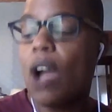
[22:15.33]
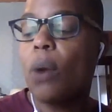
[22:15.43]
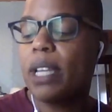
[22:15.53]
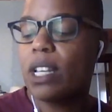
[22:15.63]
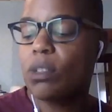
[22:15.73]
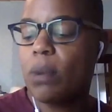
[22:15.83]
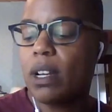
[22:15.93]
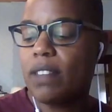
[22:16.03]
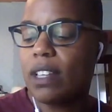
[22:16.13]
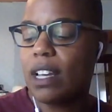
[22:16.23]
Because one
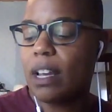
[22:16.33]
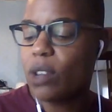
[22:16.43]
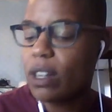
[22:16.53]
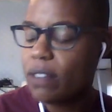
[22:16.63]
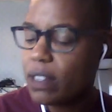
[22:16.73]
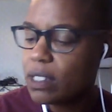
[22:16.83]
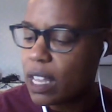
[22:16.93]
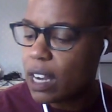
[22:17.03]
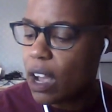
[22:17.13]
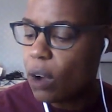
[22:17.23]
of the, I'm trying to find the
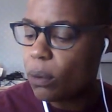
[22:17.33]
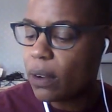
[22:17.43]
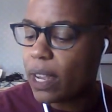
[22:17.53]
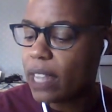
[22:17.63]
slide. Oh, okay.